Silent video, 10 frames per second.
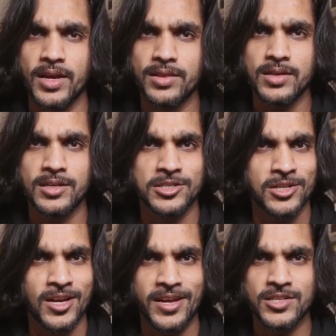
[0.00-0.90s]
In the
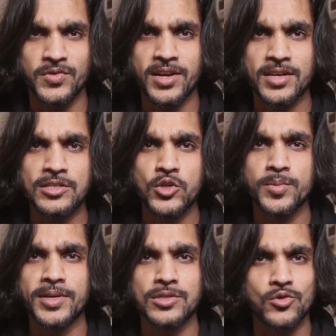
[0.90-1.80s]
digital age, we are
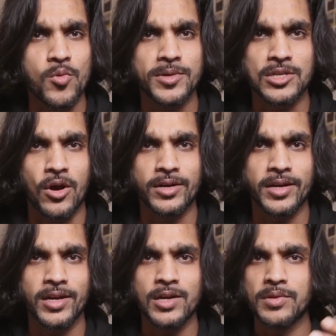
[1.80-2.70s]
consuming so much
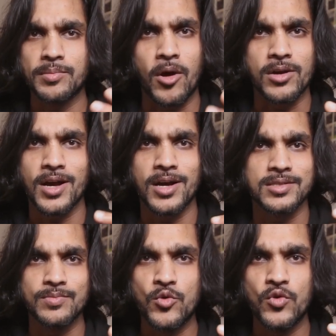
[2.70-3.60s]
content with
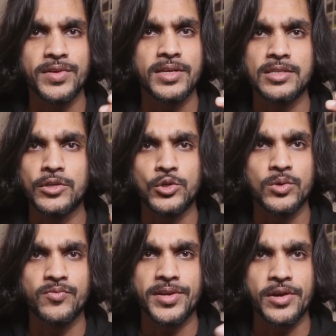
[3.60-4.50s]
podcasts, movies,
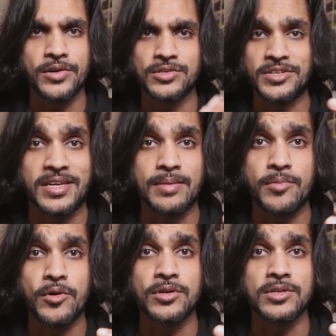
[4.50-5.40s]
YouTube videos, reading
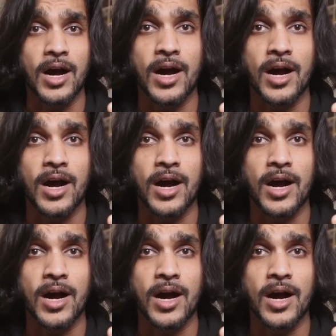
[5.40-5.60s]
books,